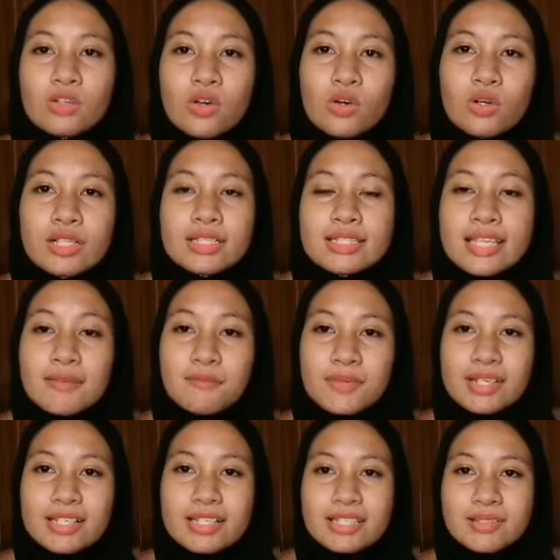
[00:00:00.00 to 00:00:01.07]
goal
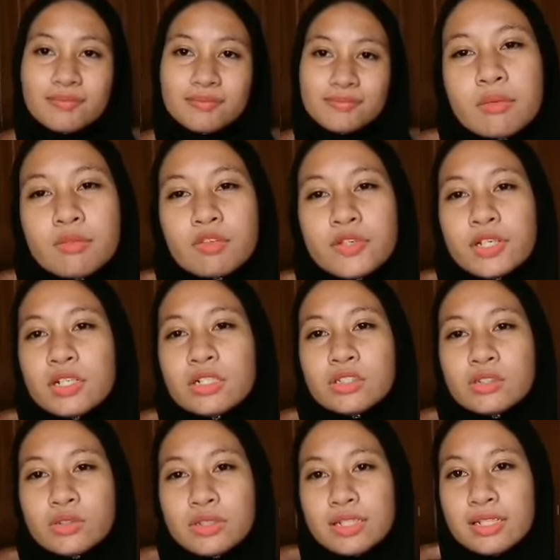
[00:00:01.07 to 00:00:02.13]
statements. We're moving on
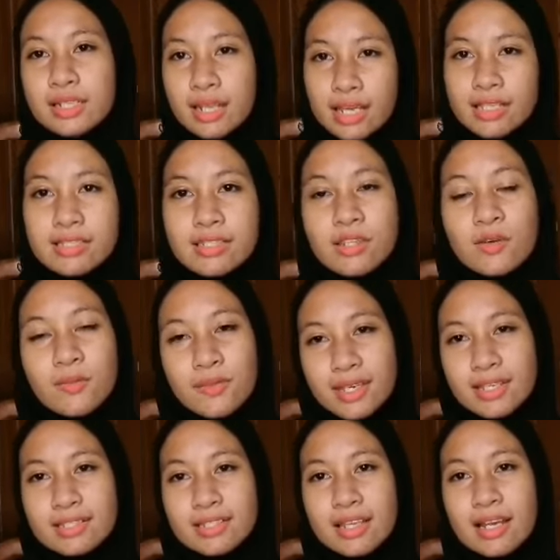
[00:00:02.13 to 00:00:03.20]
to the next new
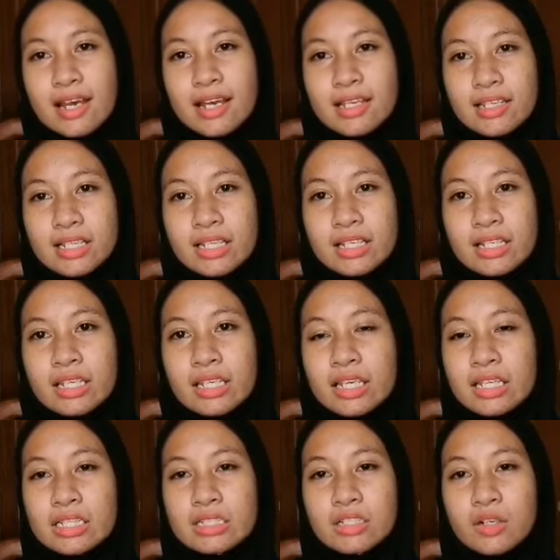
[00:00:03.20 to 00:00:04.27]
things that I learned in
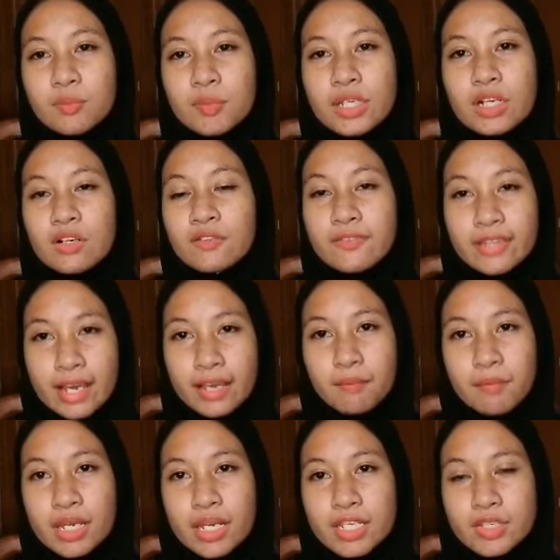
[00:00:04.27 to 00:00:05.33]
the topic of time
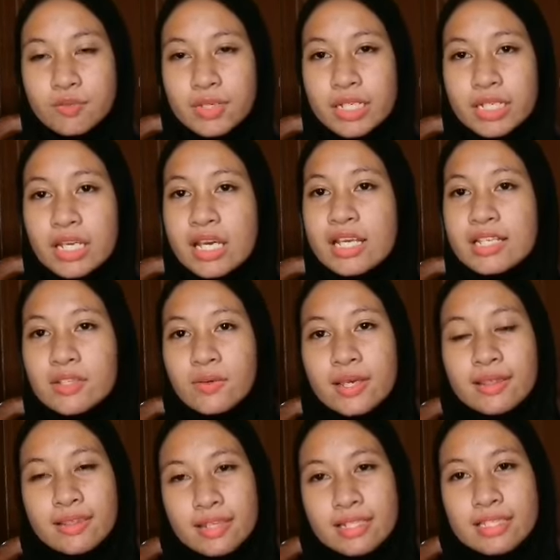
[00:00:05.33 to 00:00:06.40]
management. So
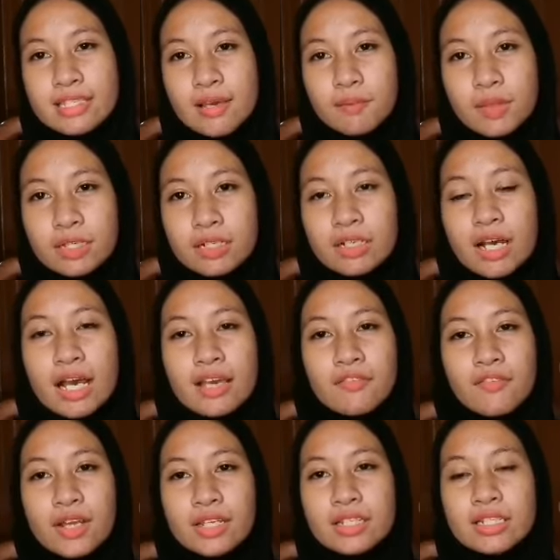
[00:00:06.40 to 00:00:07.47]
in this chapter, I
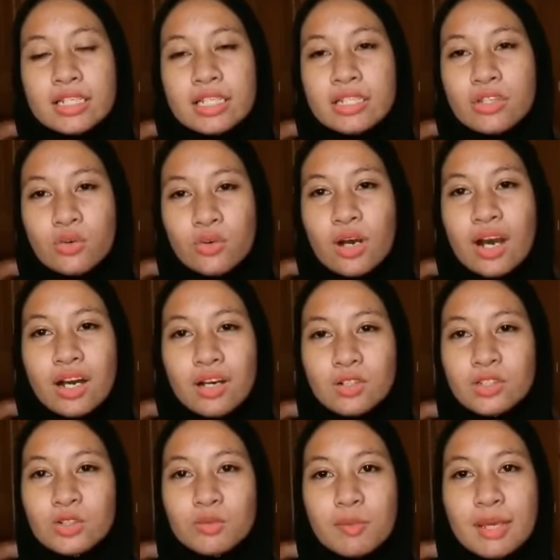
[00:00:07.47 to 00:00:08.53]
finally know how
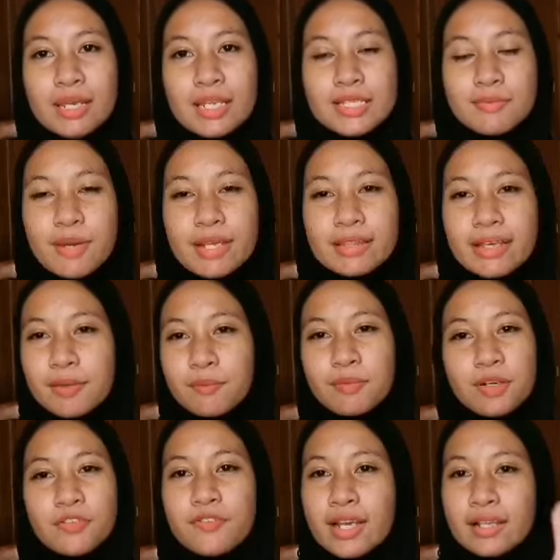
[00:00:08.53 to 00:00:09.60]
to manage my time
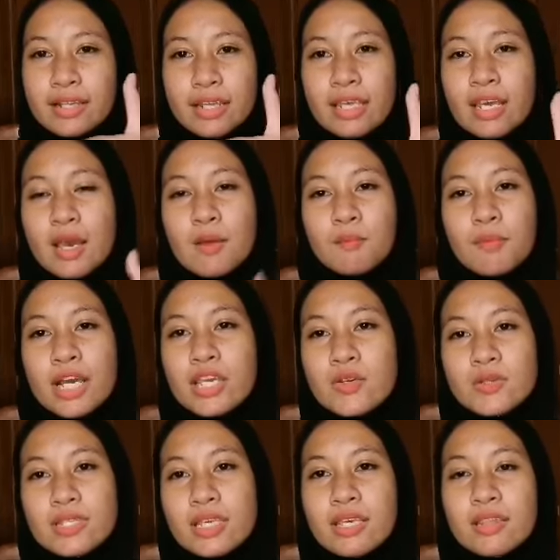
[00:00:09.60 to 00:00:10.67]
perfectly by
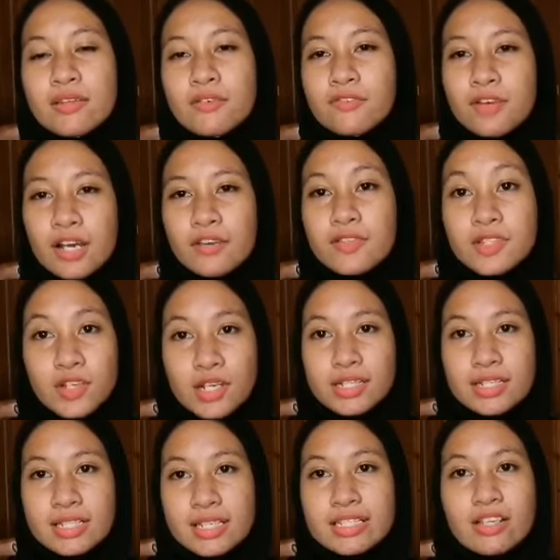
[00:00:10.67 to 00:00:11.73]
using the 5
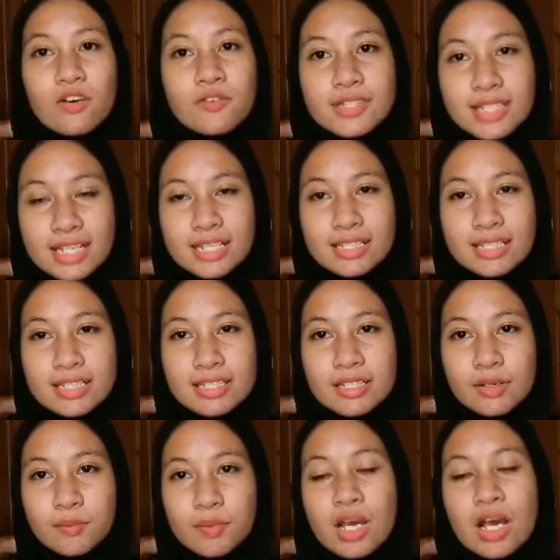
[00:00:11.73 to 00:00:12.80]
strategies of study
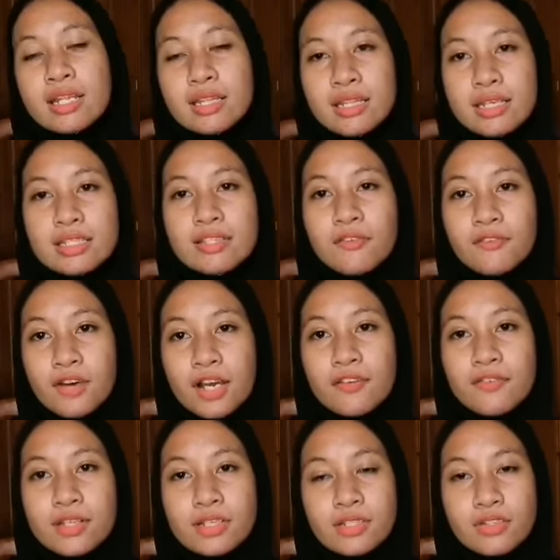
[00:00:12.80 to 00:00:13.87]
system. These 5
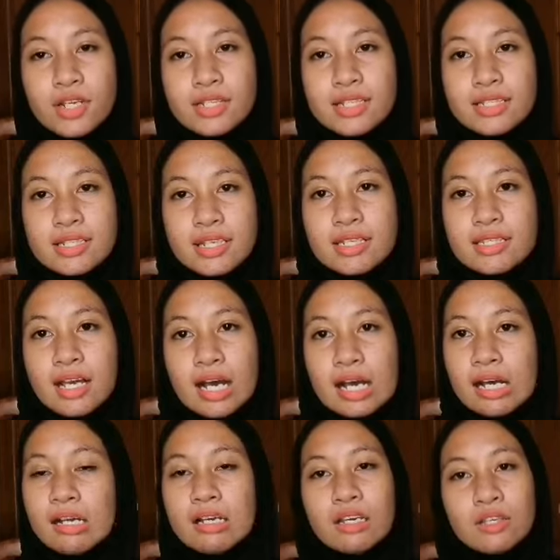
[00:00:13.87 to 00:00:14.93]
strategies
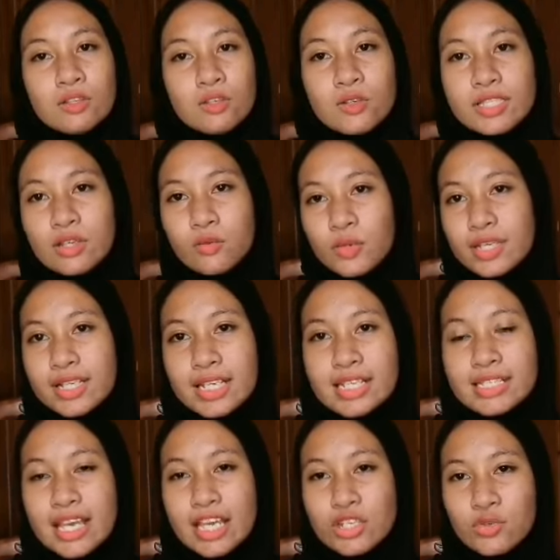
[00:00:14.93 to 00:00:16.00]
are use weekly
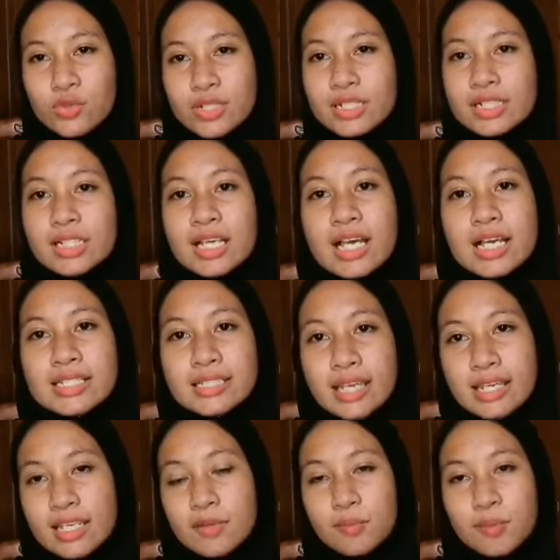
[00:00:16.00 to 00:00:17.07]
schedule,
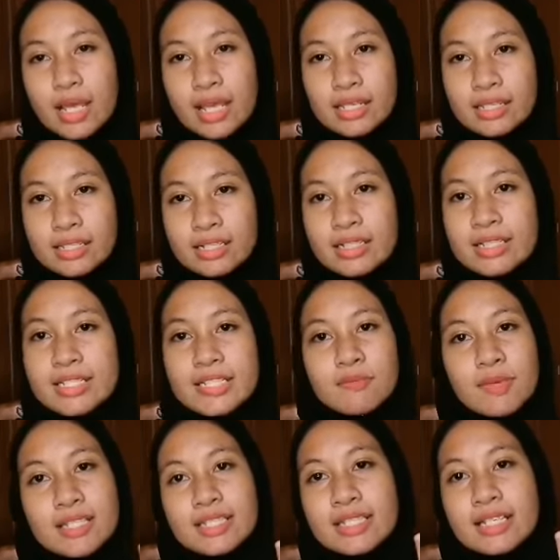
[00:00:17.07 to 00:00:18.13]
daily planner,
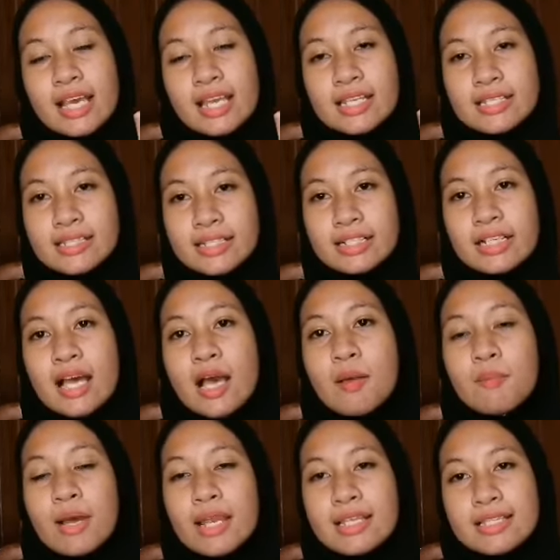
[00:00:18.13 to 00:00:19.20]
semester calendar,
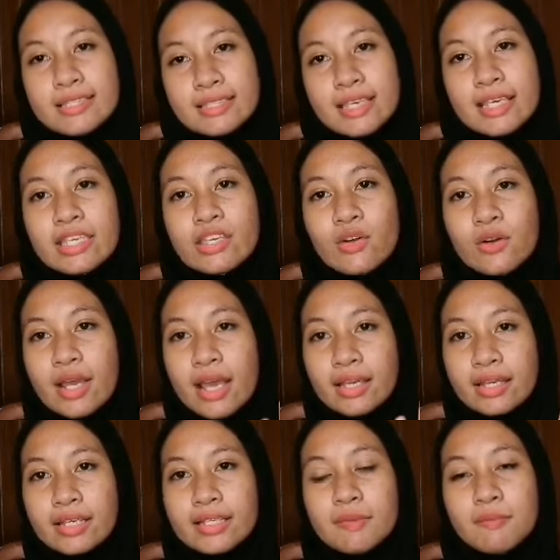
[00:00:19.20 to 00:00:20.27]
balancing your
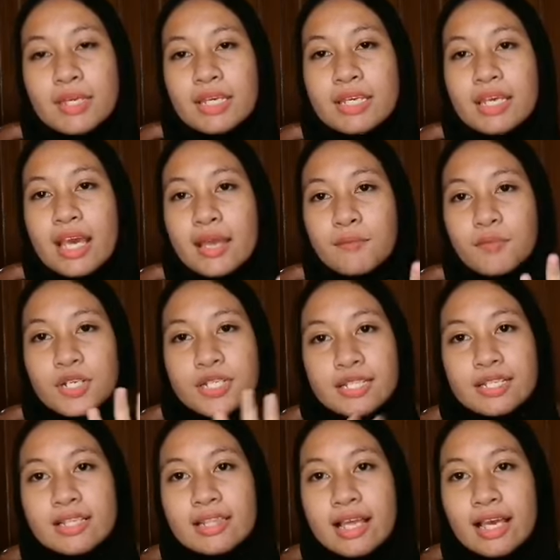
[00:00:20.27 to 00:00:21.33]
academic and
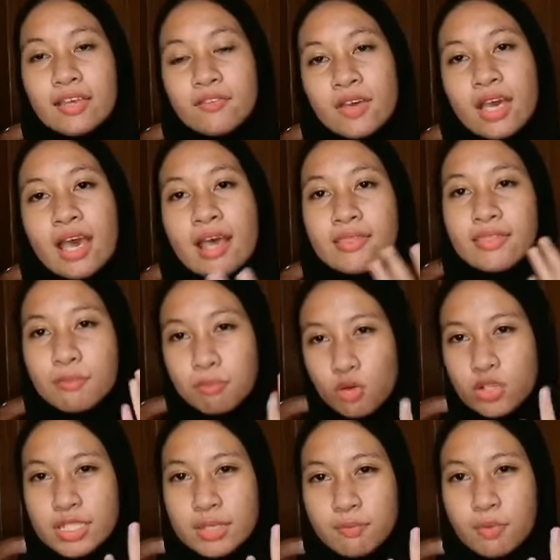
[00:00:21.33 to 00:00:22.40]
personal life, and the
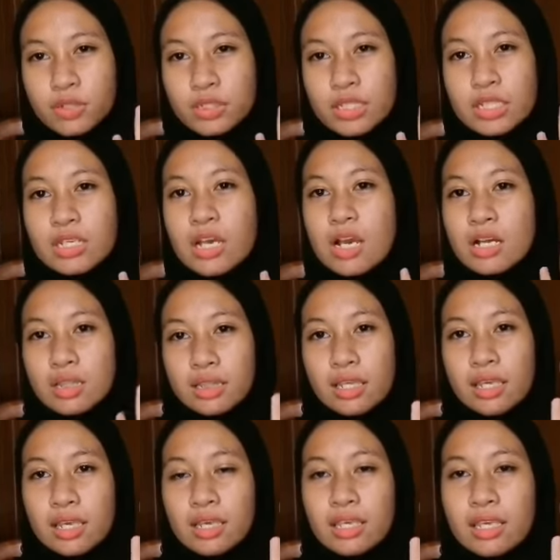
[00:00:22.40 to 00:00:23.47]
most important
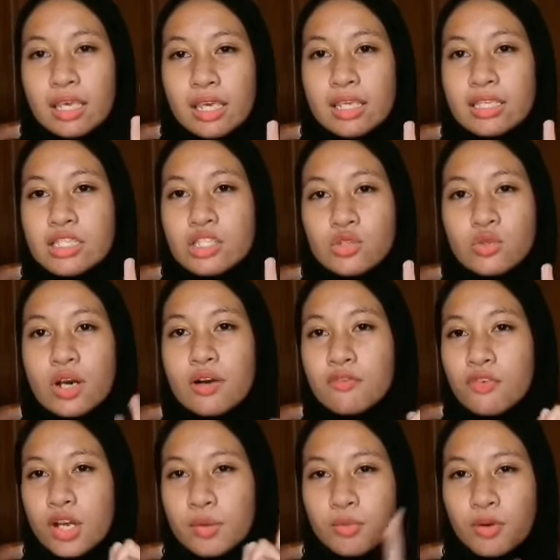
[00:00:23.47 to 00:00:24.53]
thing is to
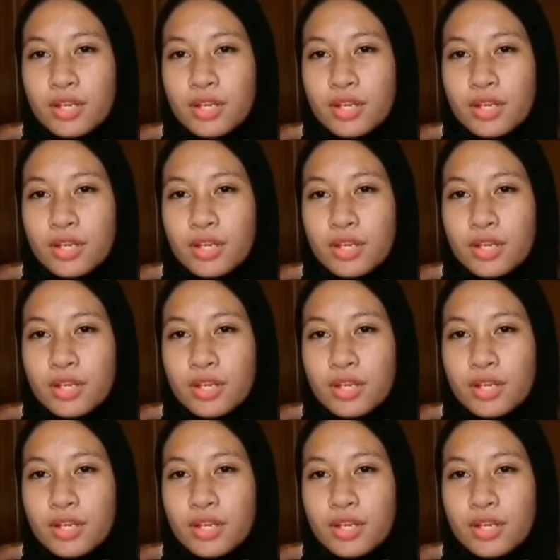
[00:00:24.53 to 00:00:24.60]
avoid